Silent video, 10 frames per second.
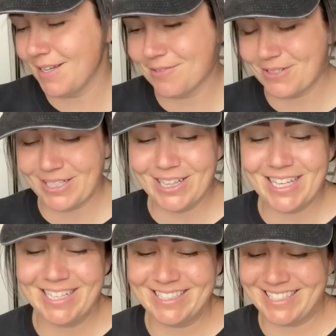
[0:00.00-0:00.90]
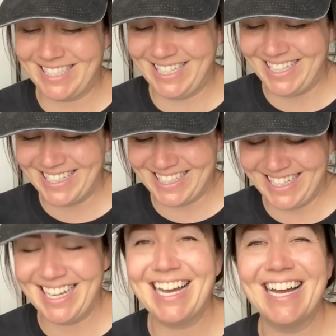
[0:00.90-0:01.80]
unrealistic.
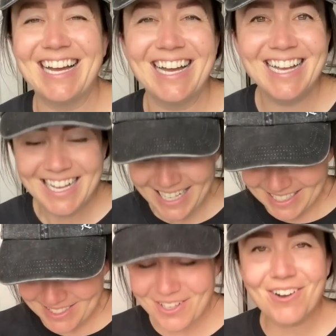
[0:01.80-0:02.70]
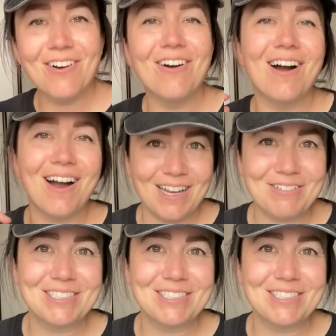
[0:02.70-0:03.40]
So I will